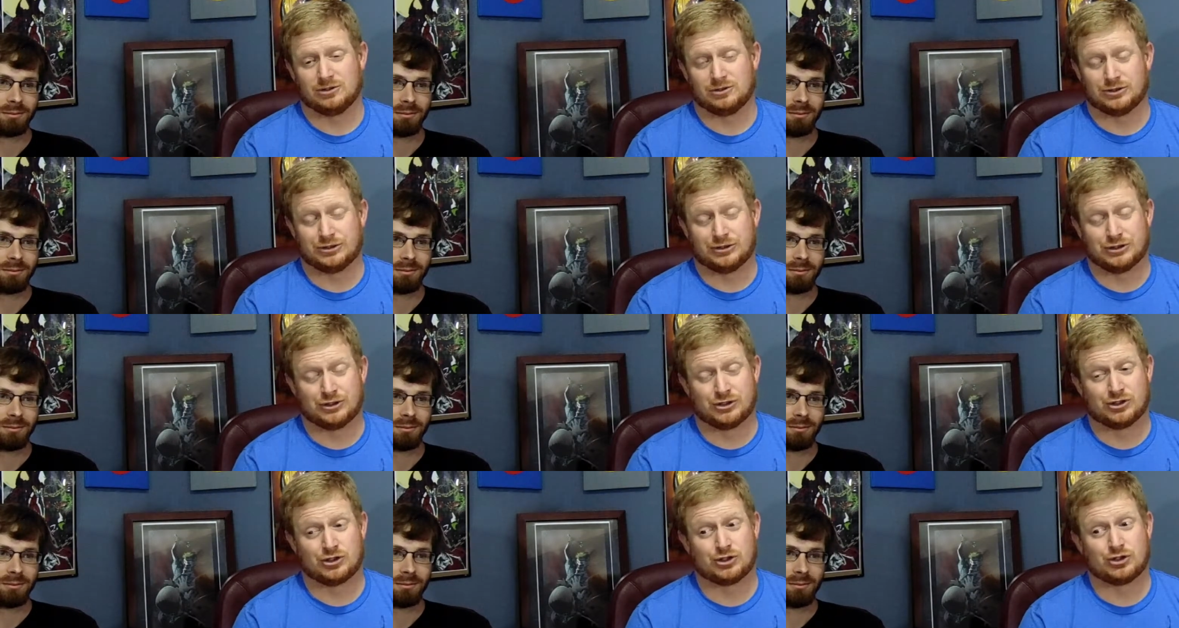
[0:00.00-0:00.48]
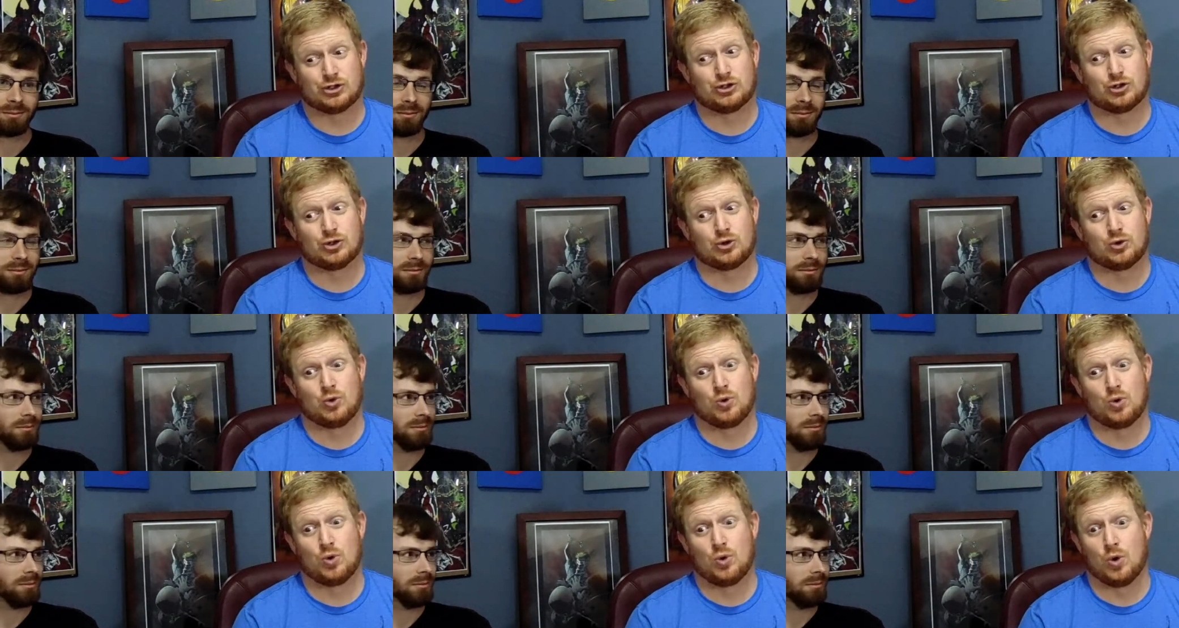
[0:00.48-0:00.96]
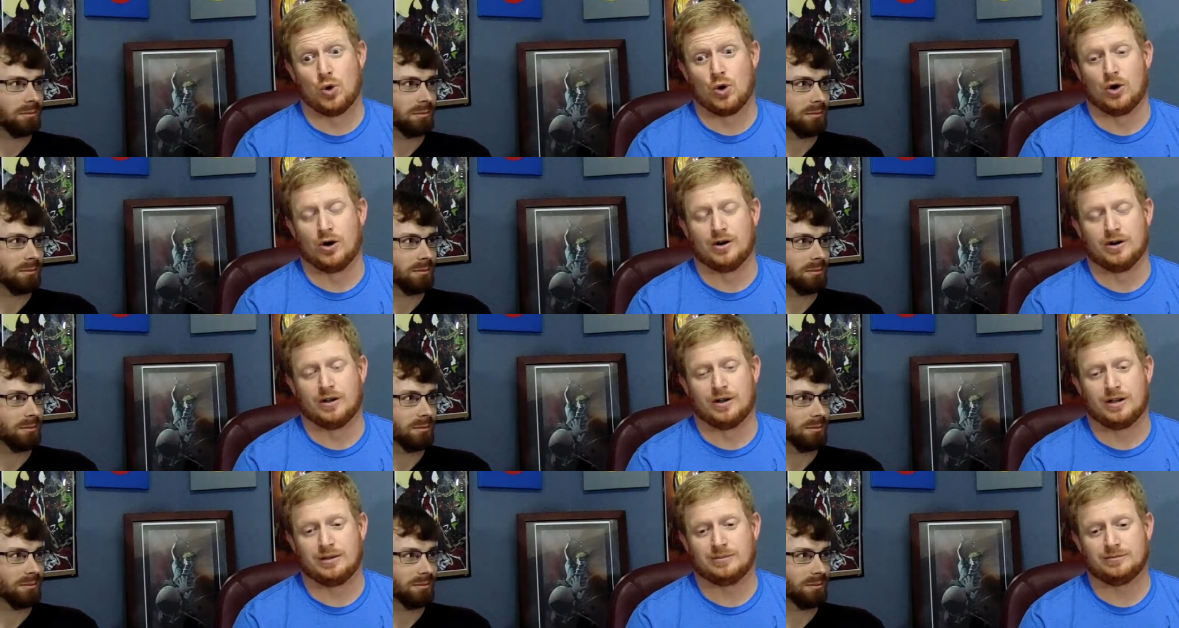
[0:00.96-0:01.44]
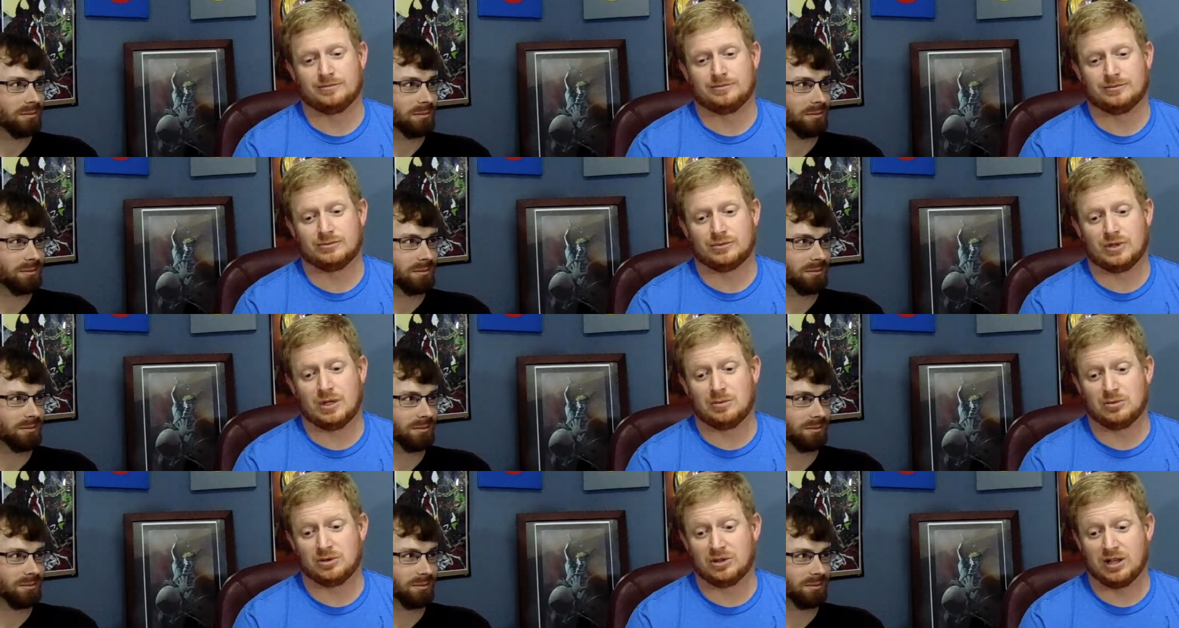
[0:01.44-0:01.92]
Speaker 1: Sure, I'm,
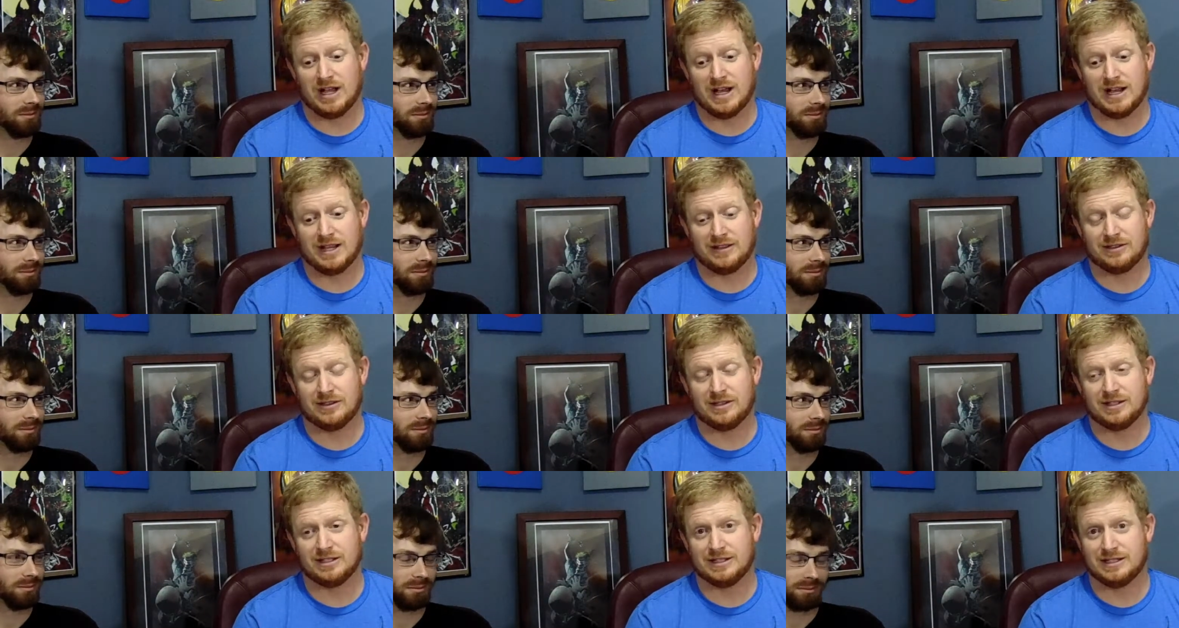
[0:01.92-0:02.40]
I'm glad